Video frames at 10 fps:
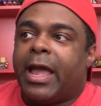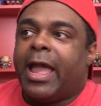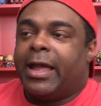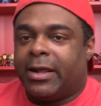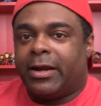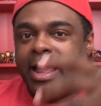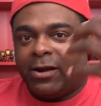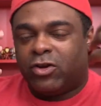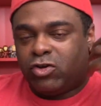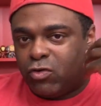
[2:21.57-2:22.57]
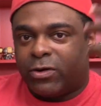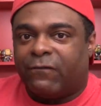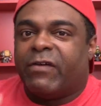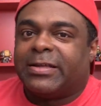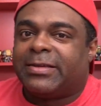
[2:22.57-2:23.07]
and doing a
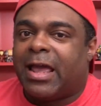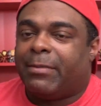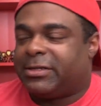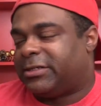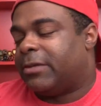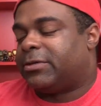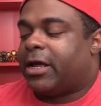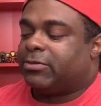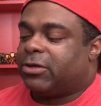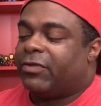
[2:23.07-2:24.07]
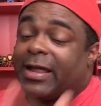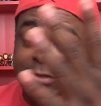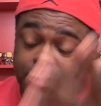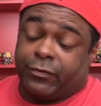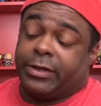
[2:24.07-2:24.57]
face cam at the same time. So
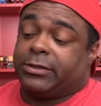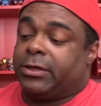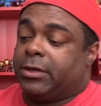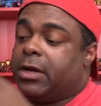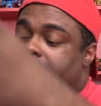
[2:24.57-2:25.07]
that's the reason.